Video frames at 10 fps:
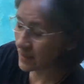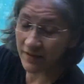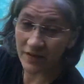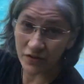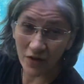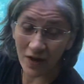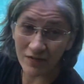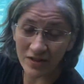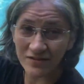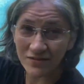And then you have
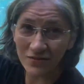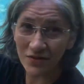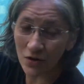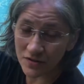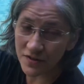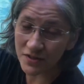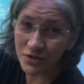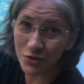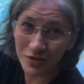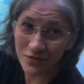it, all 6
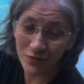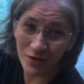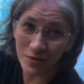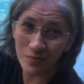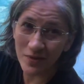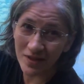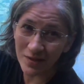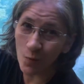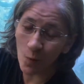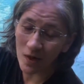degrees of freedom
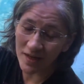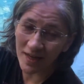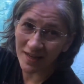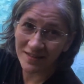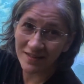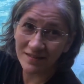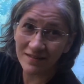in one hand.